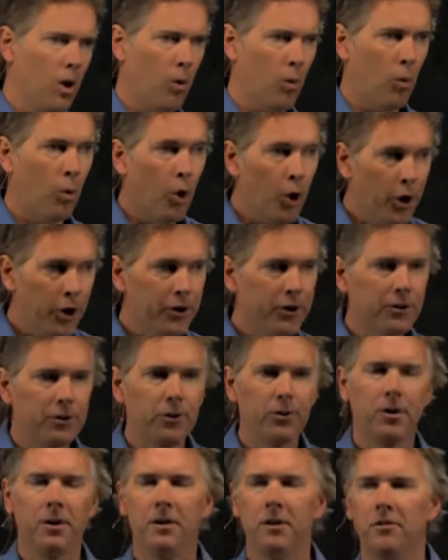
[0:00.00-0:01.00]
Work
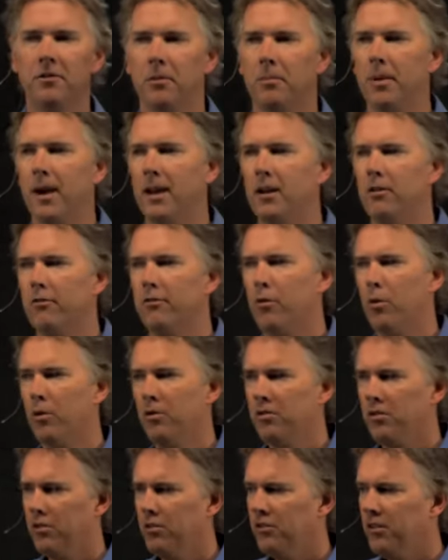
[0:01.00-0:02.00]
due to dissipative
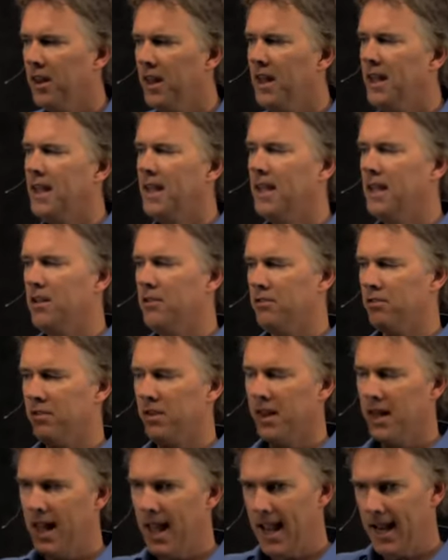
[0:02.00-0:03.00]
forces is
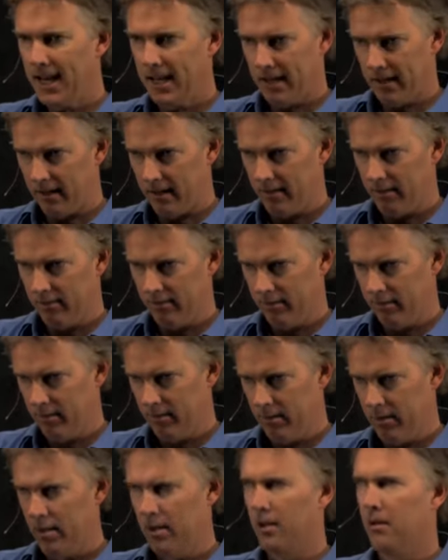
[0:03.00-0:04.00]
negative
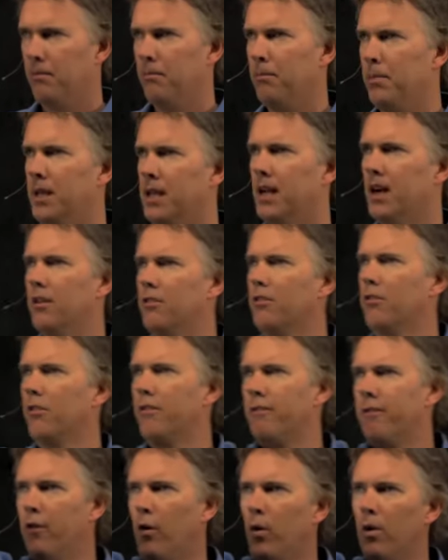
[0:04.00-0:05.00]
because the
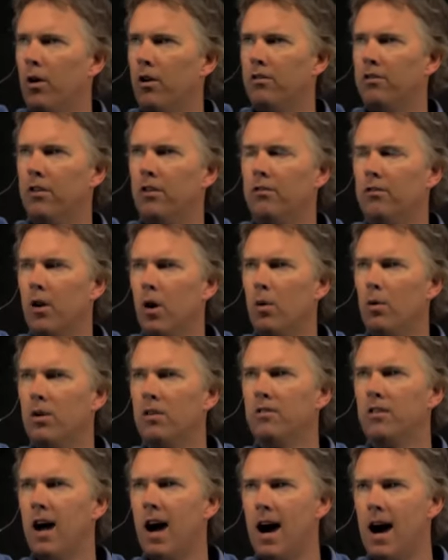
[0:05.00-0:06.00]
force is
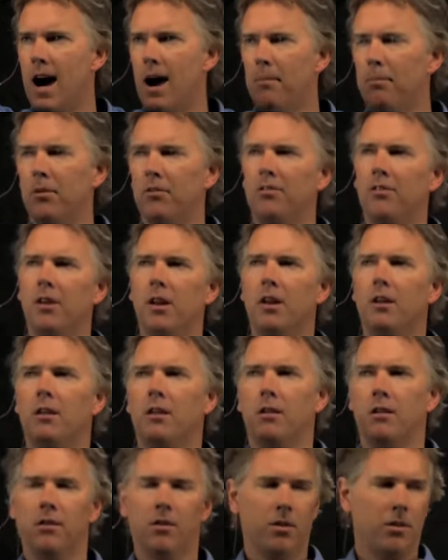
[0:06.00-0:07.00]
always opposite
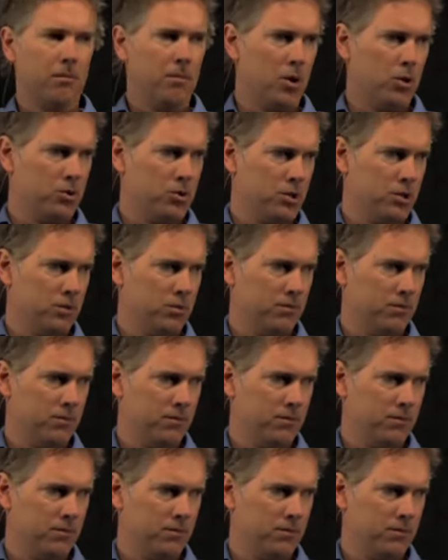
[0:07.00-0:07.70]
the motion.